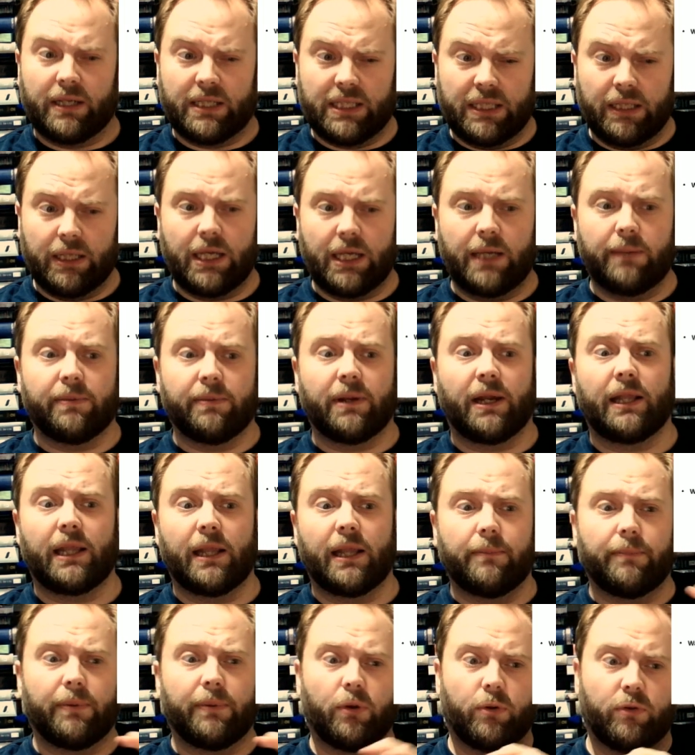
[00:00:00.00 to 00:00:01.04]
Still keep an eye on them,
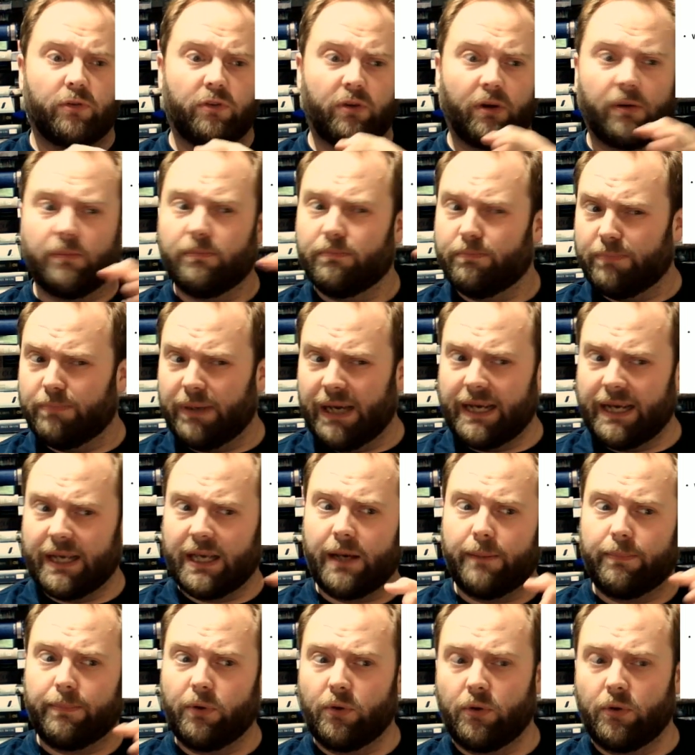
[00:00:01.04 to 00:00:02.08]
but also back up your